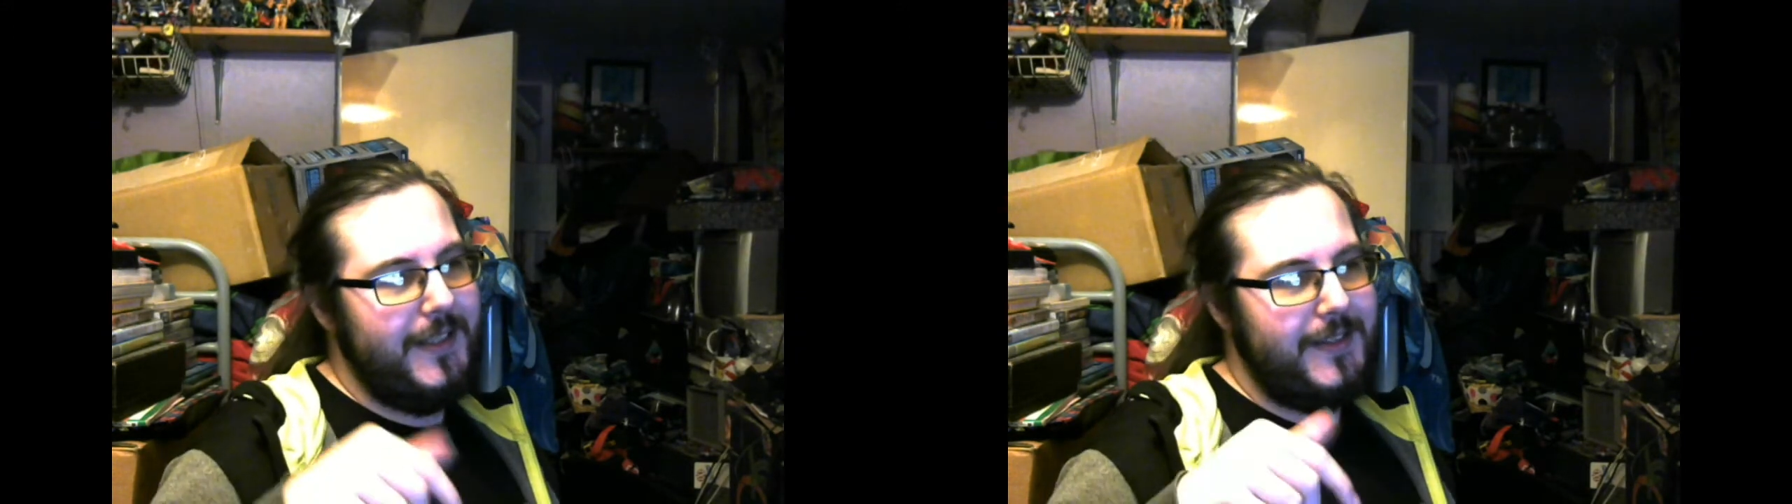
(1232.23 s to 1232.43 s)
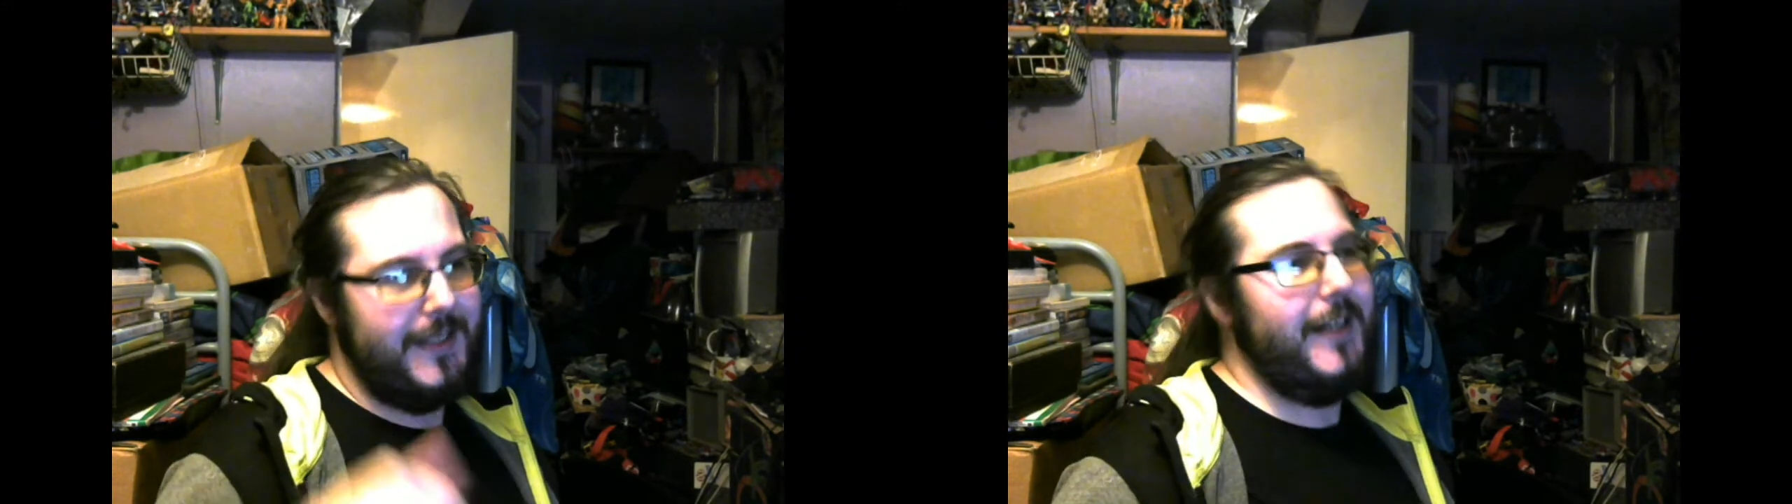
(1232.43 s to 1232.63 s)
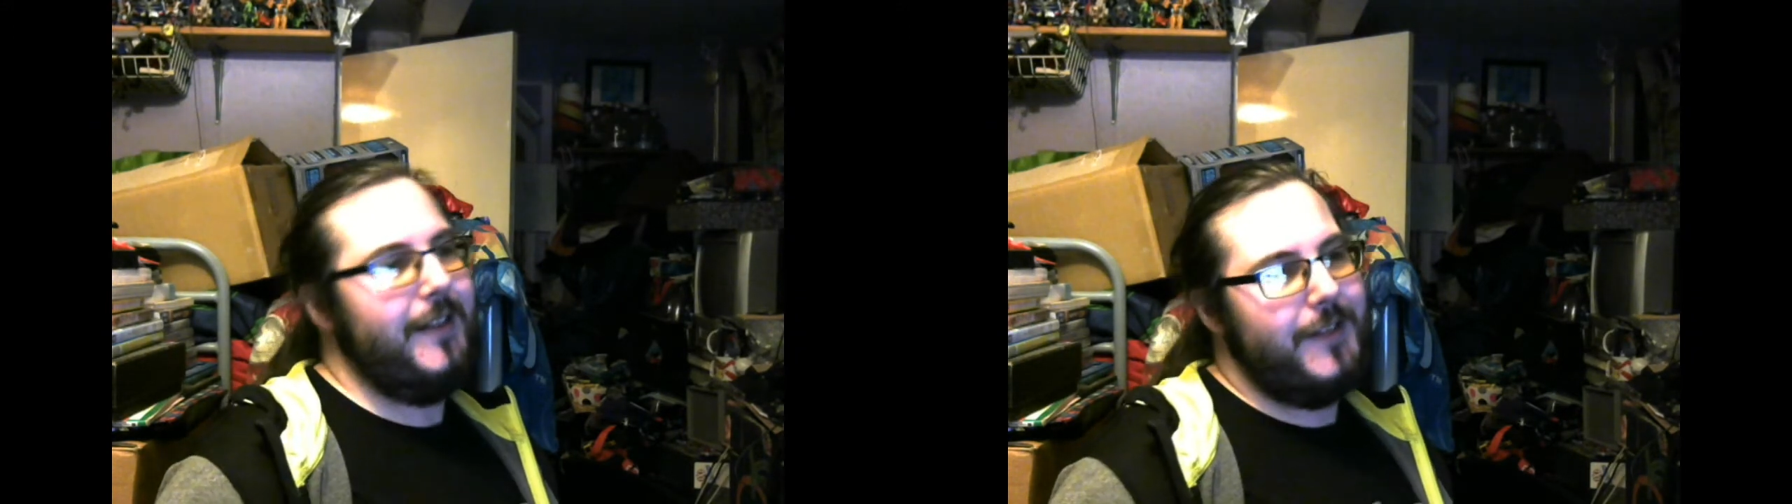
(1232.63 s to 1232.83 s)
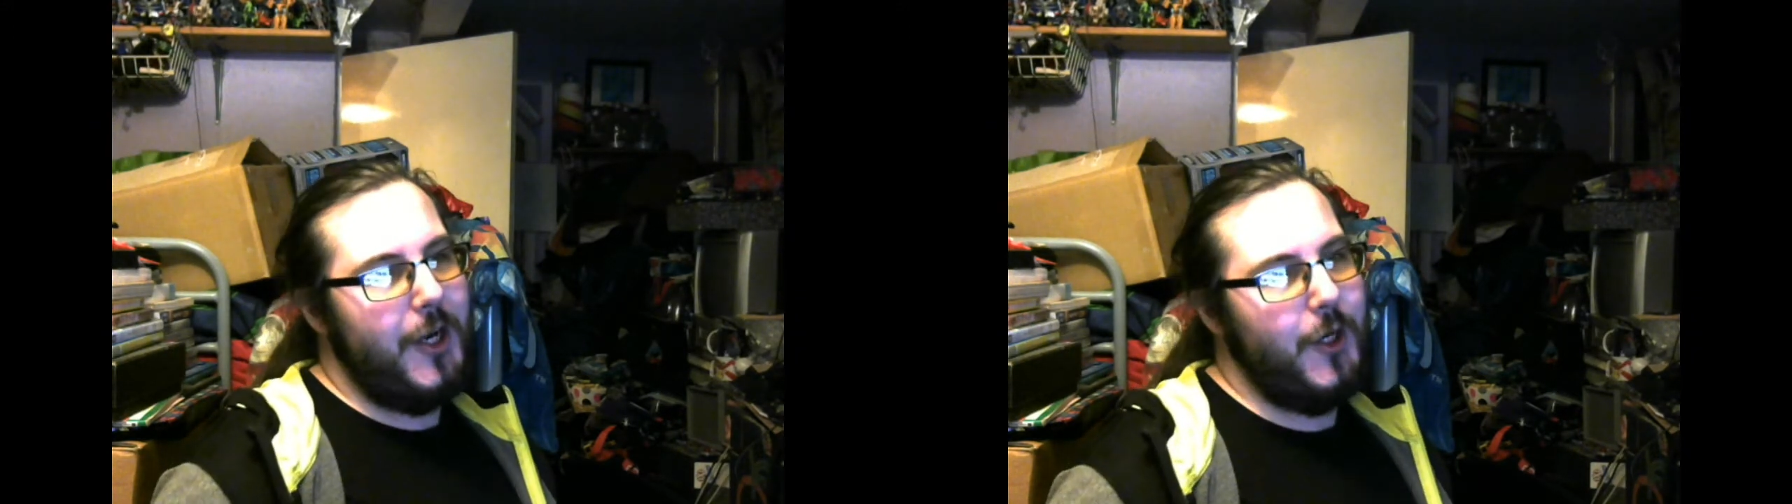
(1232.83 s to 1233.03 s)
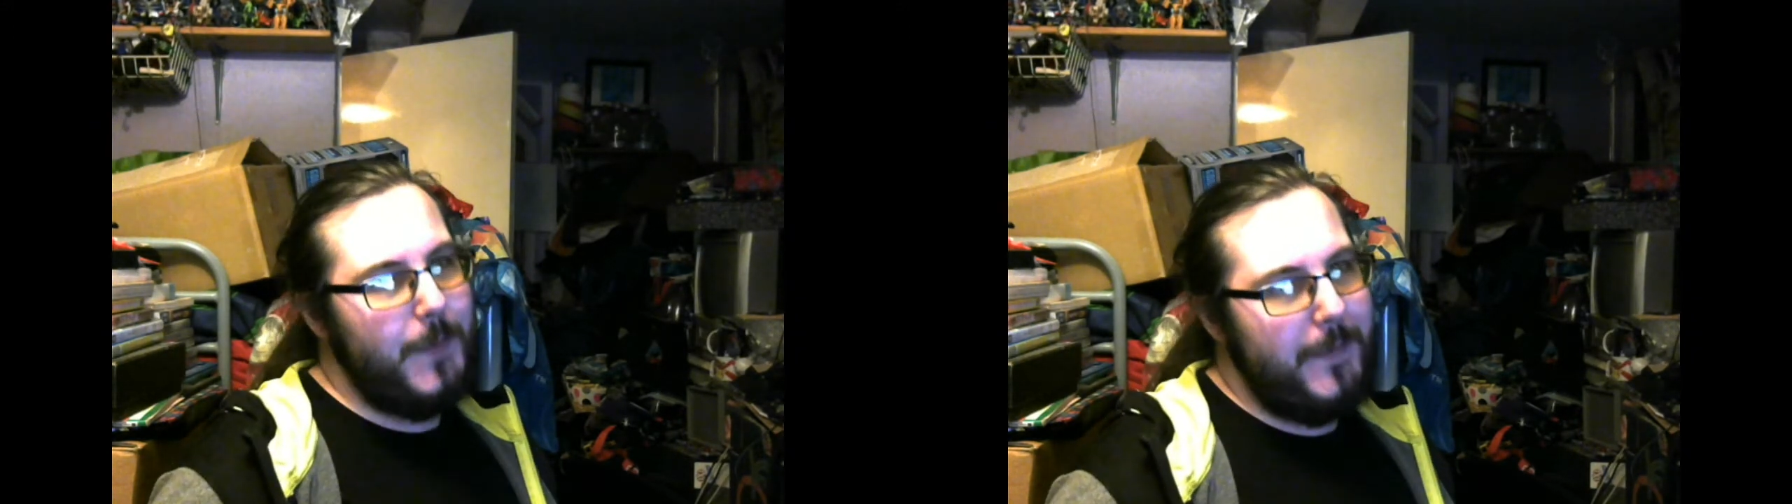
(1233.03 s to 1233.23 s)
Takara
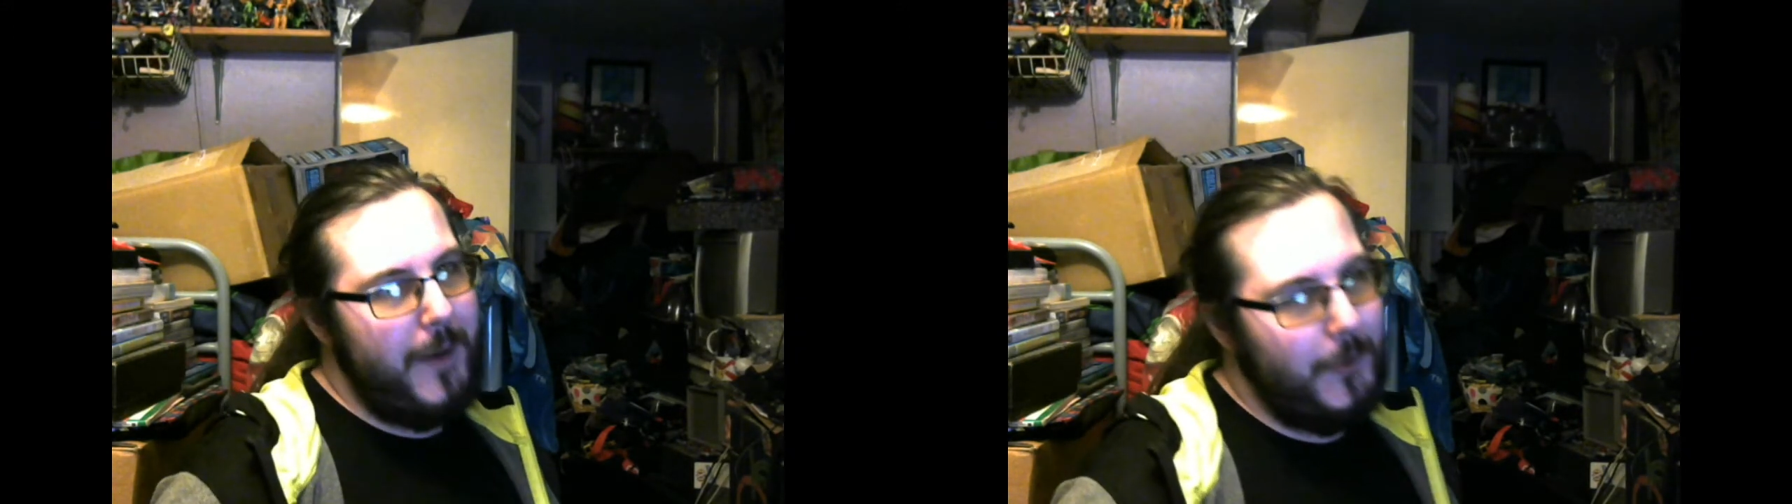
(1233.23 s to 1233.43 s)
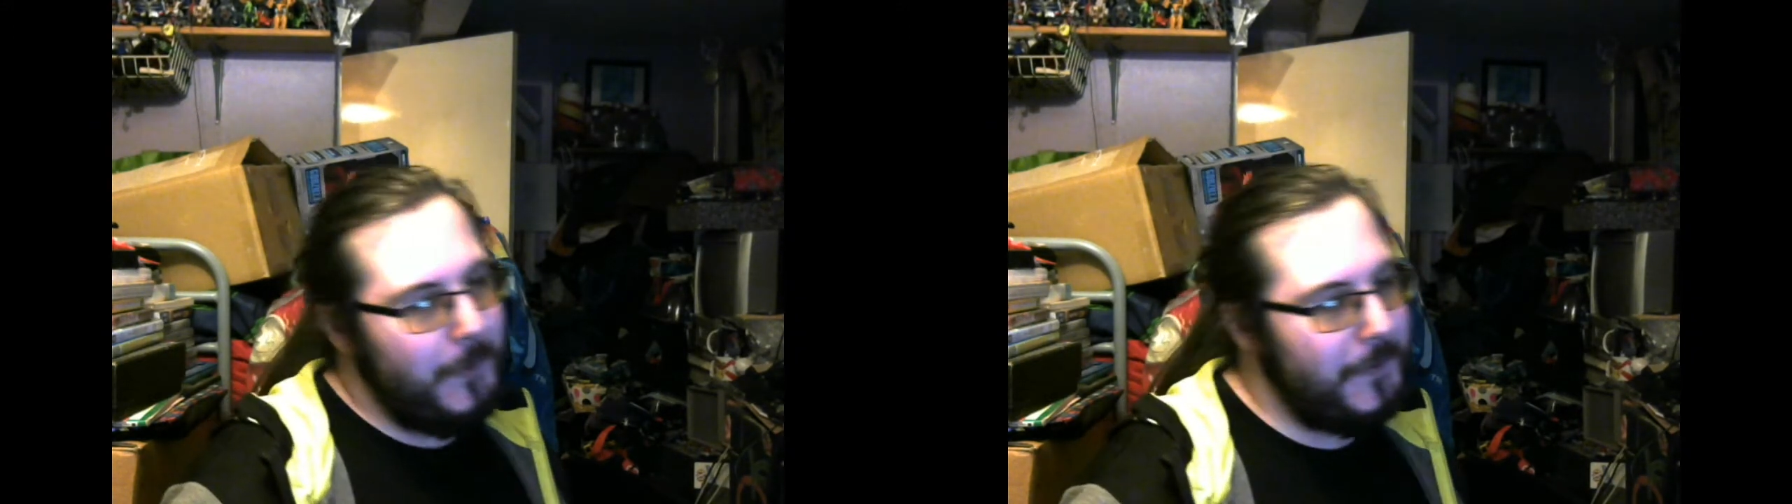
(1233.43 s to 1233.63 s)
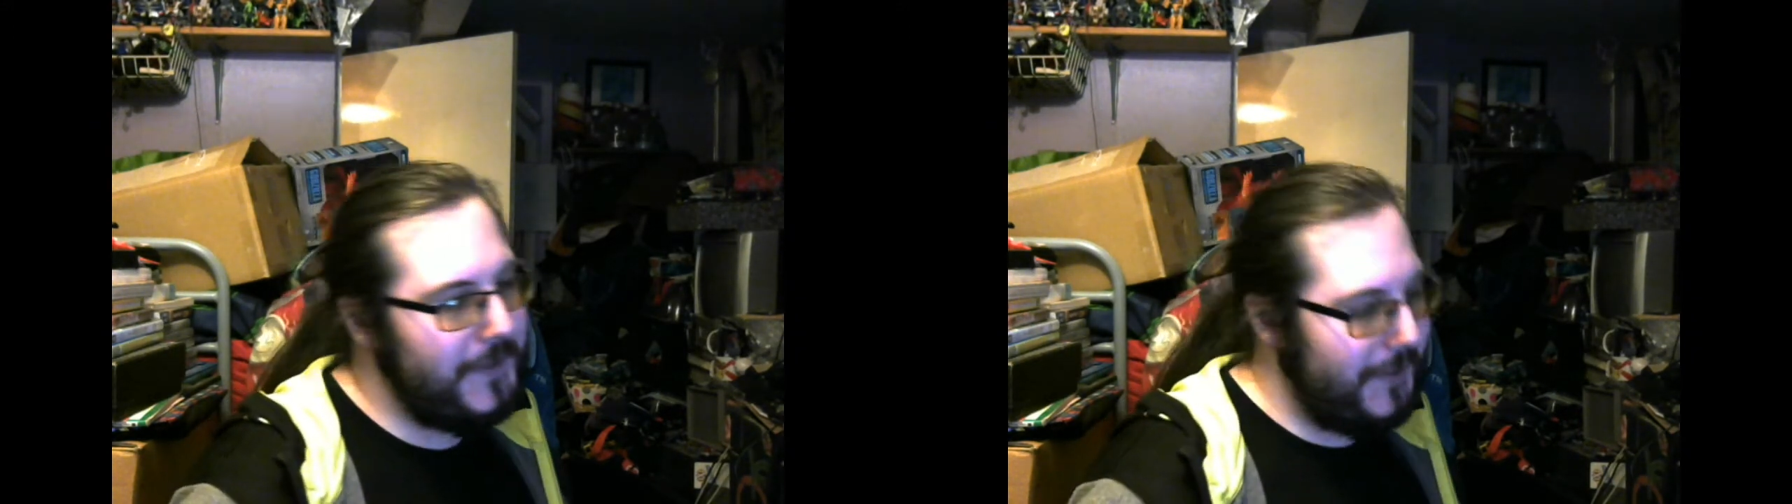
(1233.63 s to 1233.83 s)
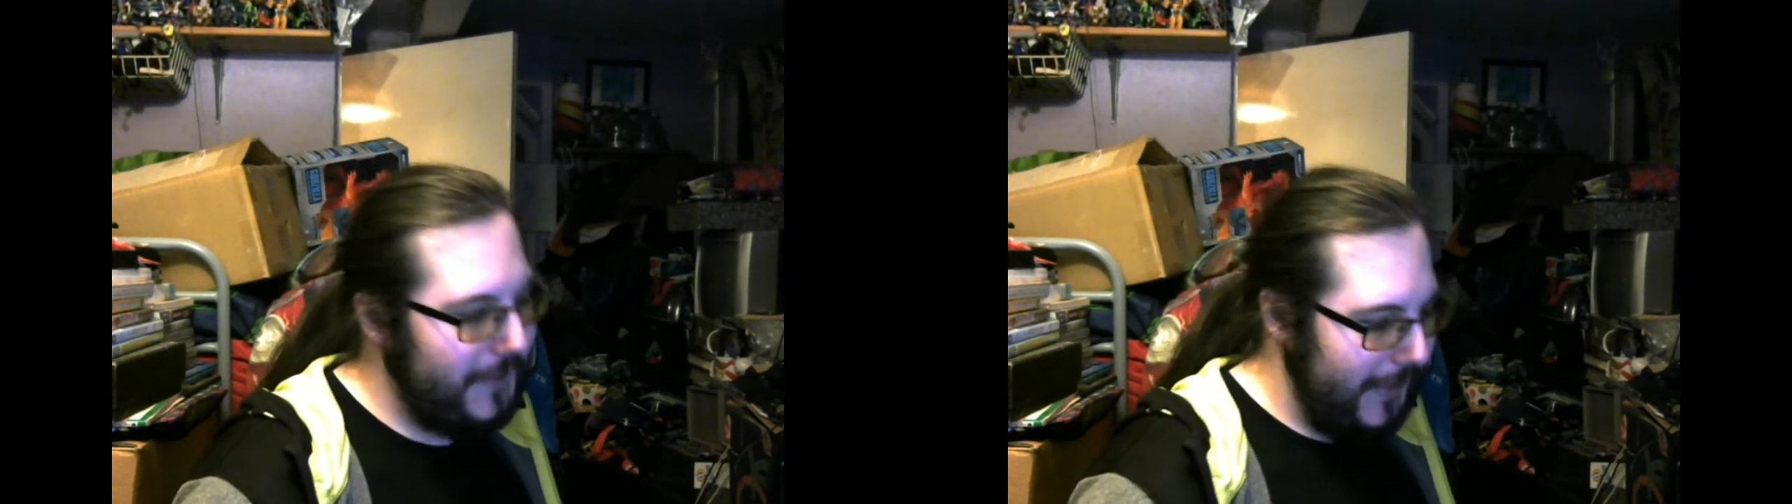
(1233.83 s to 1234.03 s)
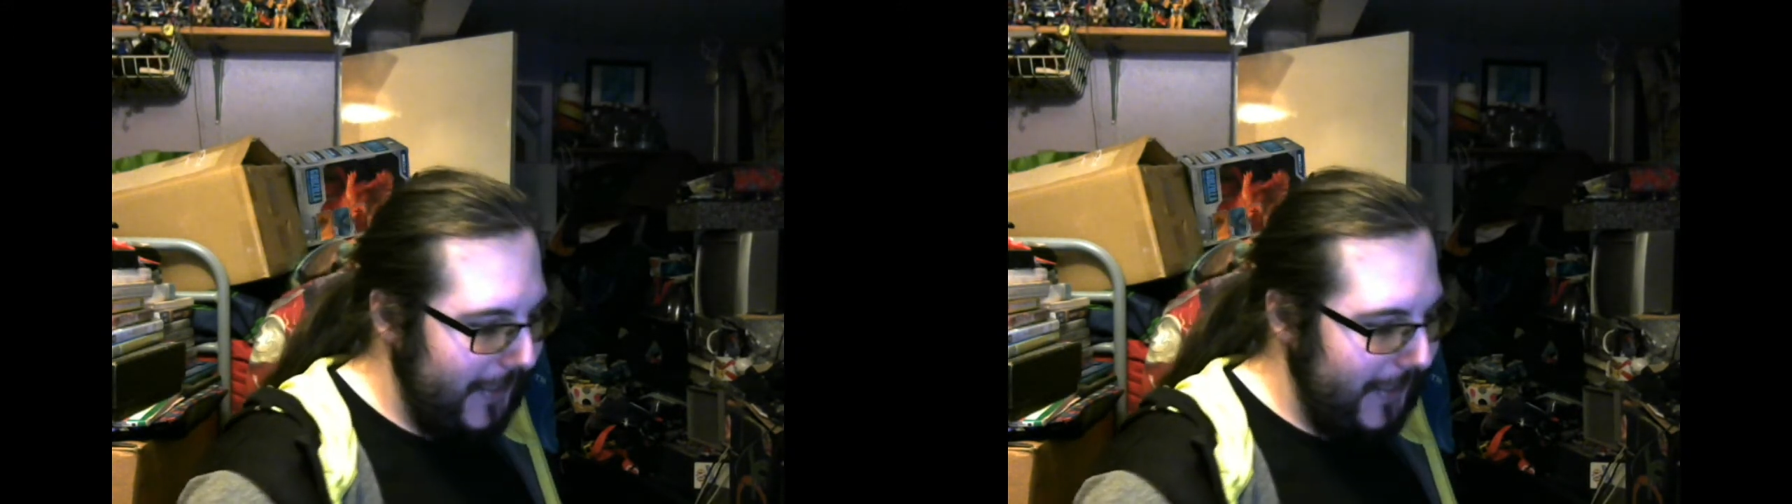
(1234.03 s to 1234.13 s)
Tomy molds.